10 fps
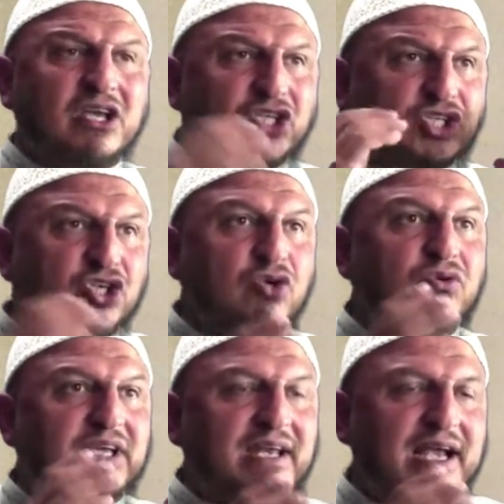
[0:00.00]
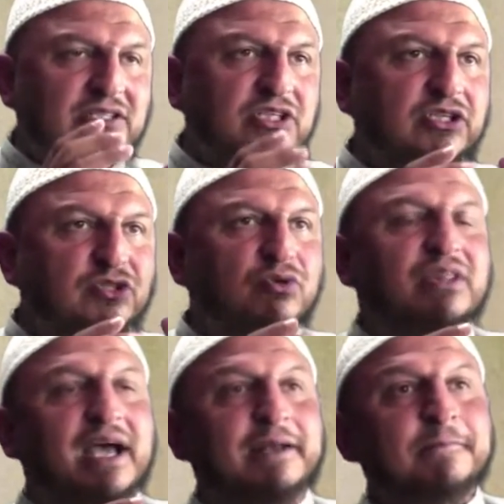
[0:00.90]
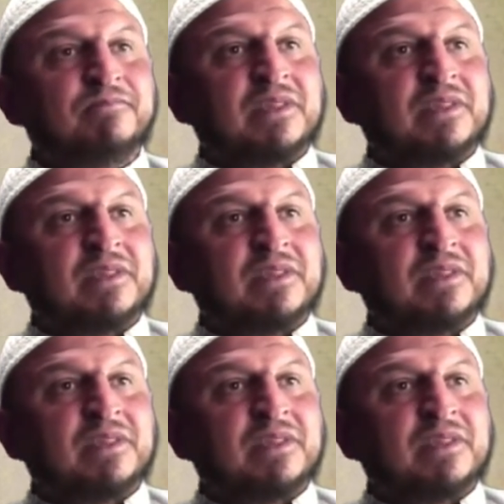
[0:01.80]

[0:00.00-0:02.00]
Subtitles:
You can actually do that.